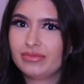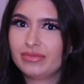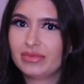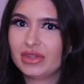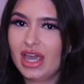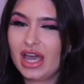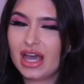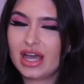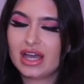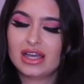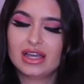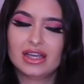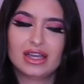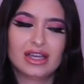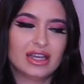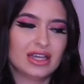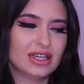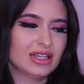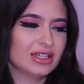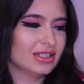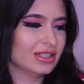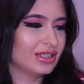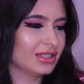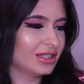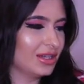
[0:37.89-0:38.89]

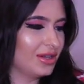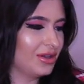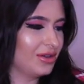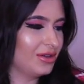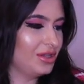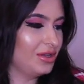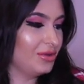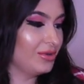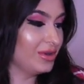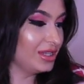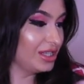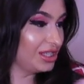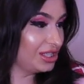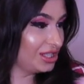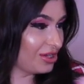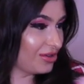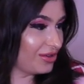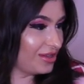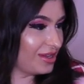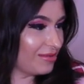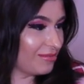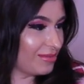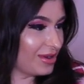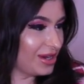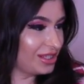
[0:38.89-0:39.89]
So you want to show
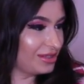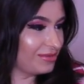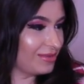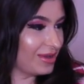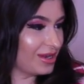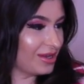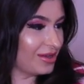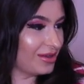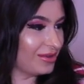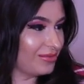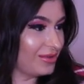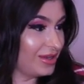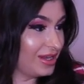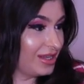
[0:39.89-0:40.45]
them, Marshmallow?